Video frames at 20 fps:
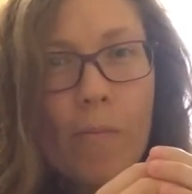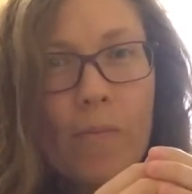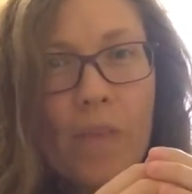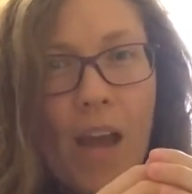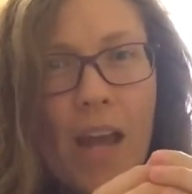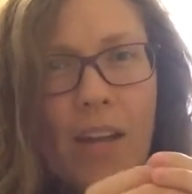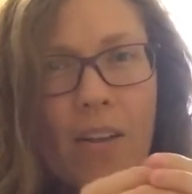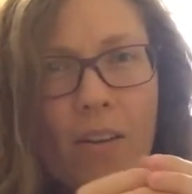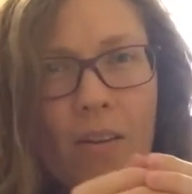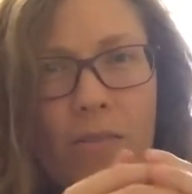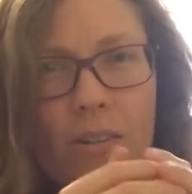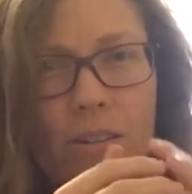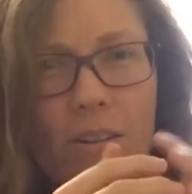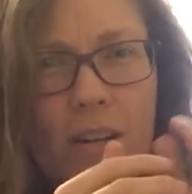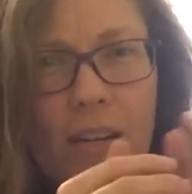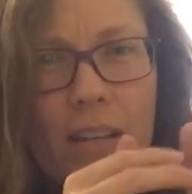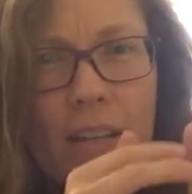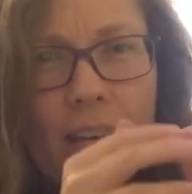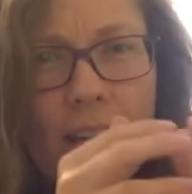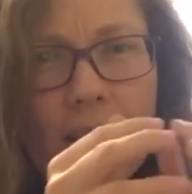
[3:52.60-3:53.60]
and you're always
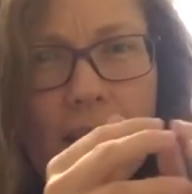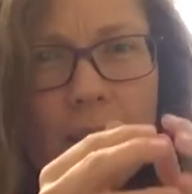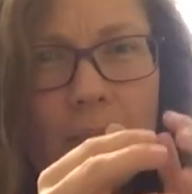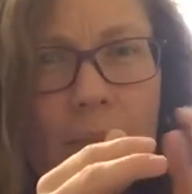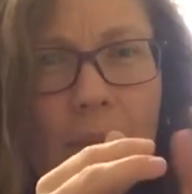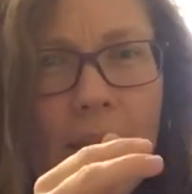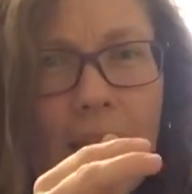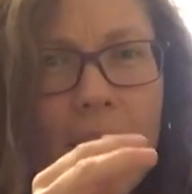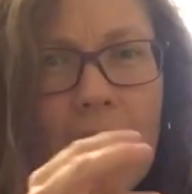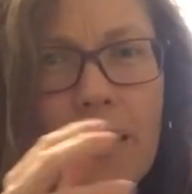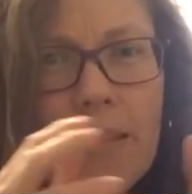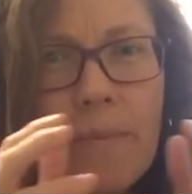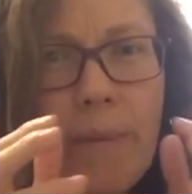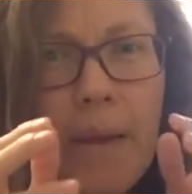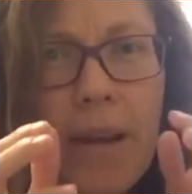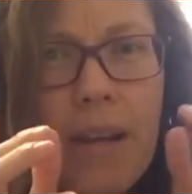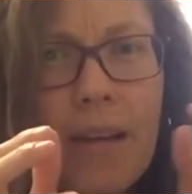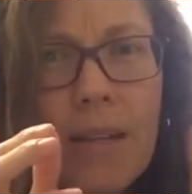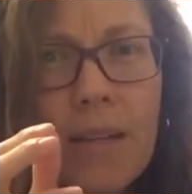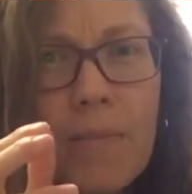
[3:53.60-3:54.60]
trying to like expand it,
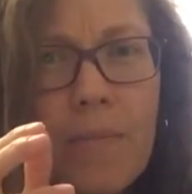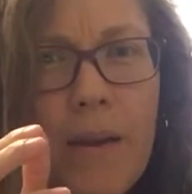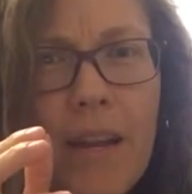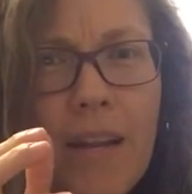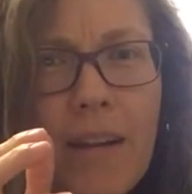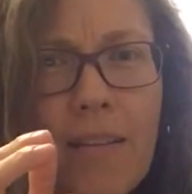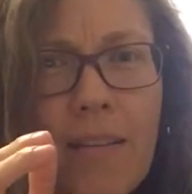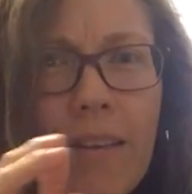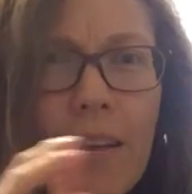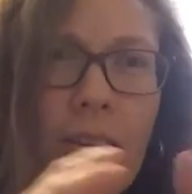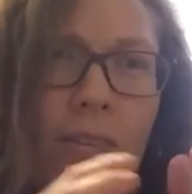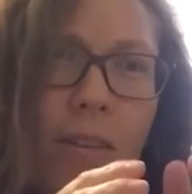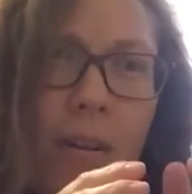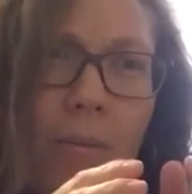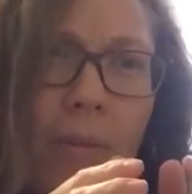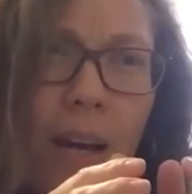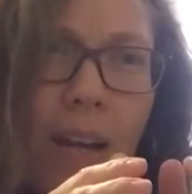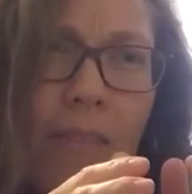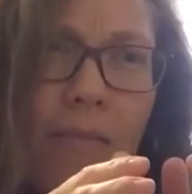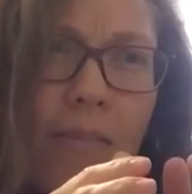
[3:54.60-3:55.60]
expand it, expand it. You're like, oh, I'm
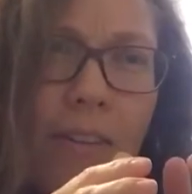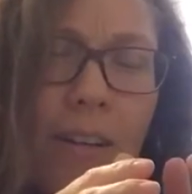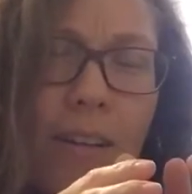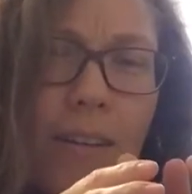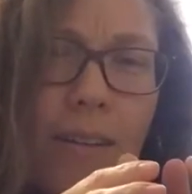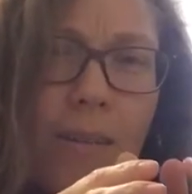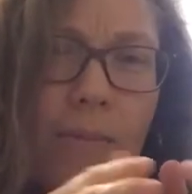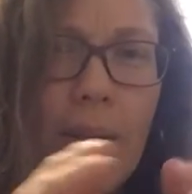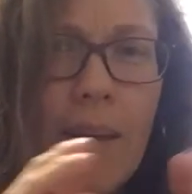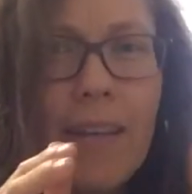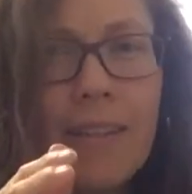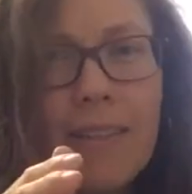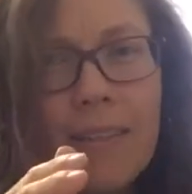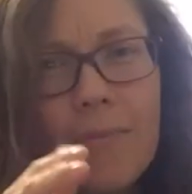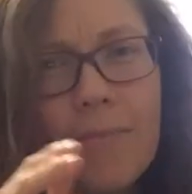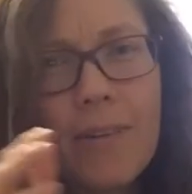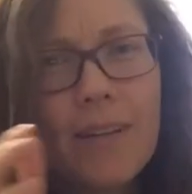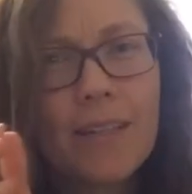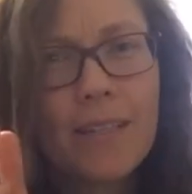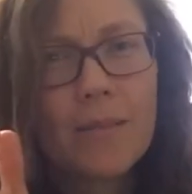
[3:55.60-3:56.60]
kind of in a good space, I'm
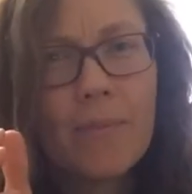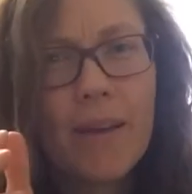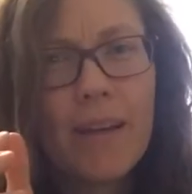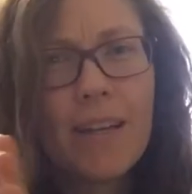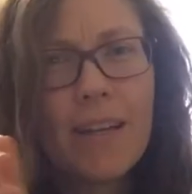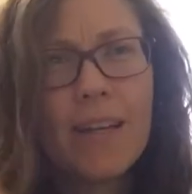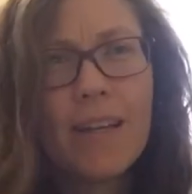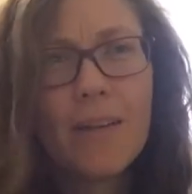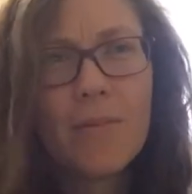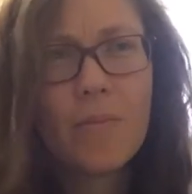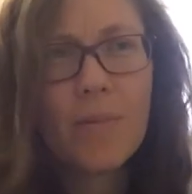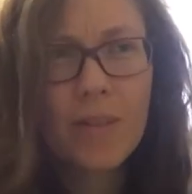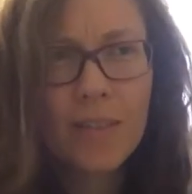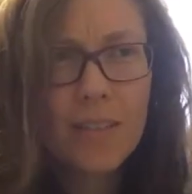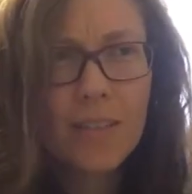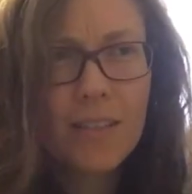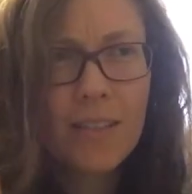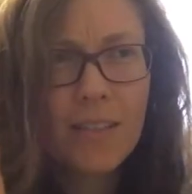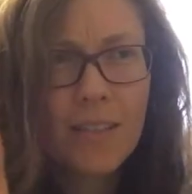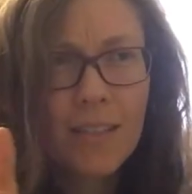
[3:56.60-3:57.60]
gonna expand it, but
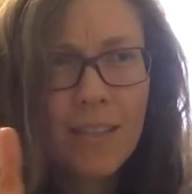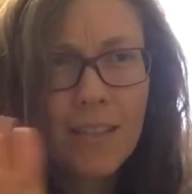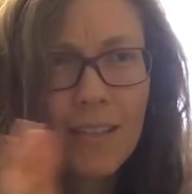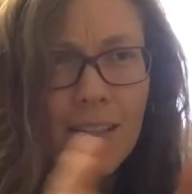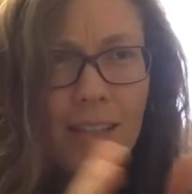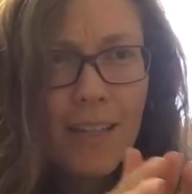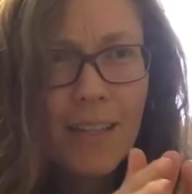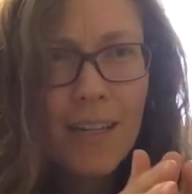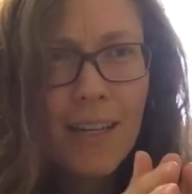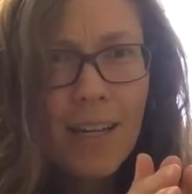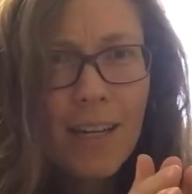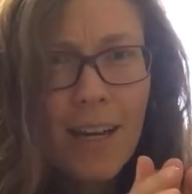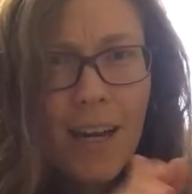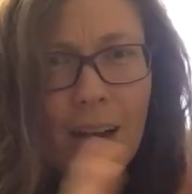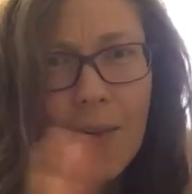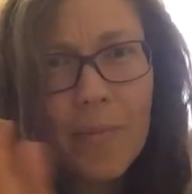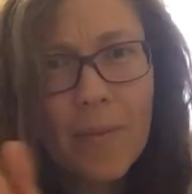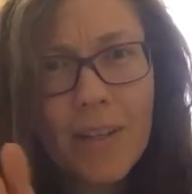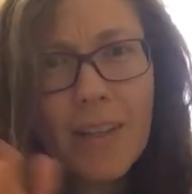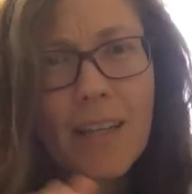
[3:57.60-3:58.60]
just,
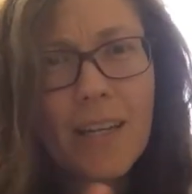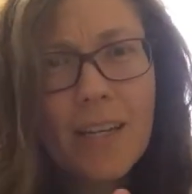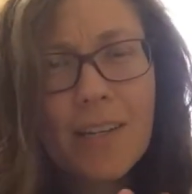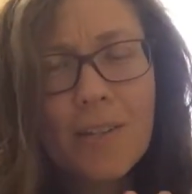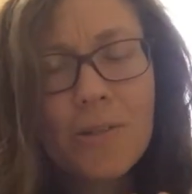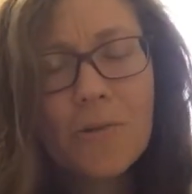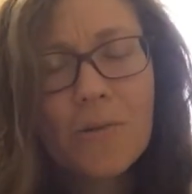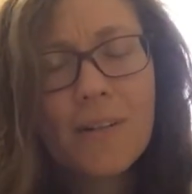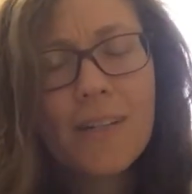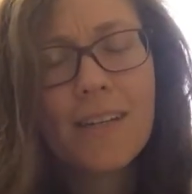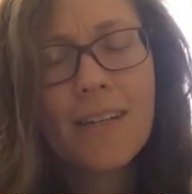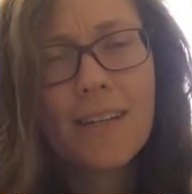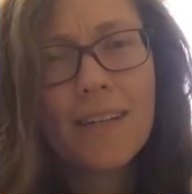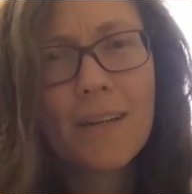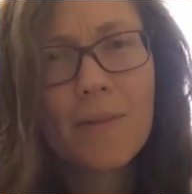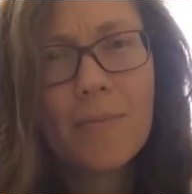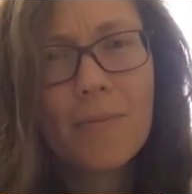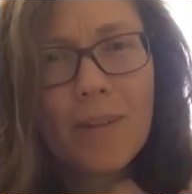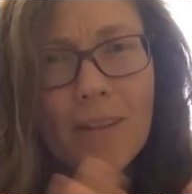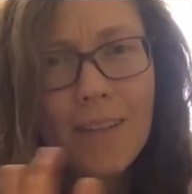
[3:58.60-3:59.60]
I'm gonna let it shrink.
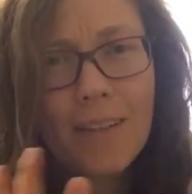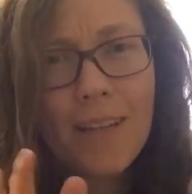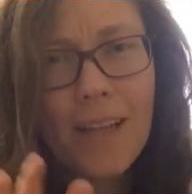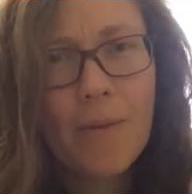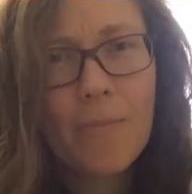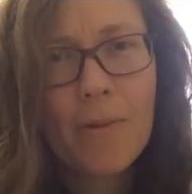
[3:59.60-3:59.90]
I'm gonna let